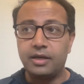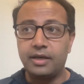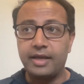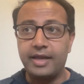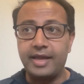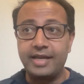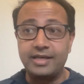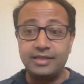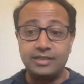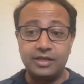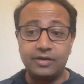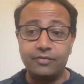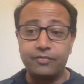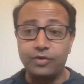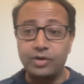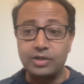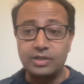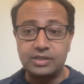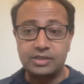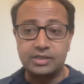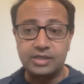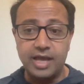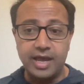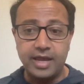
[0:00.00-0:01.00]
and different
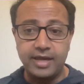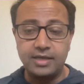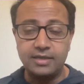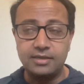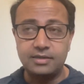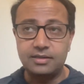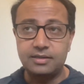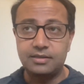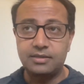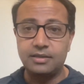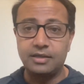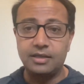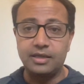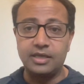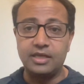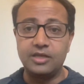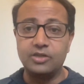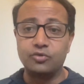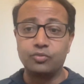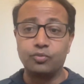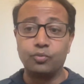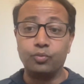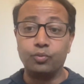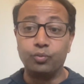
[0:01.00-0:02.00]
sites
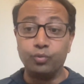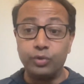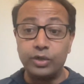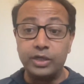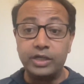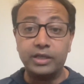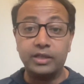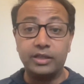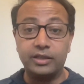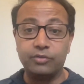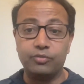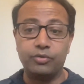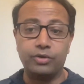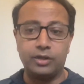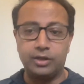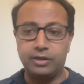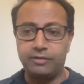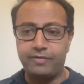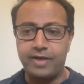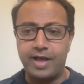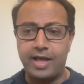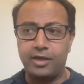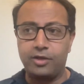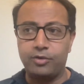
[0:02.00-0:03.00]
is really, really
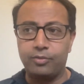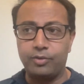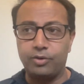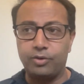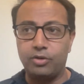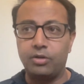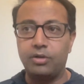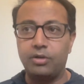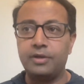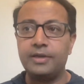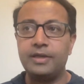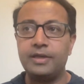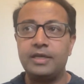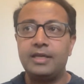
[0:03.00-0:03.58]
valuable.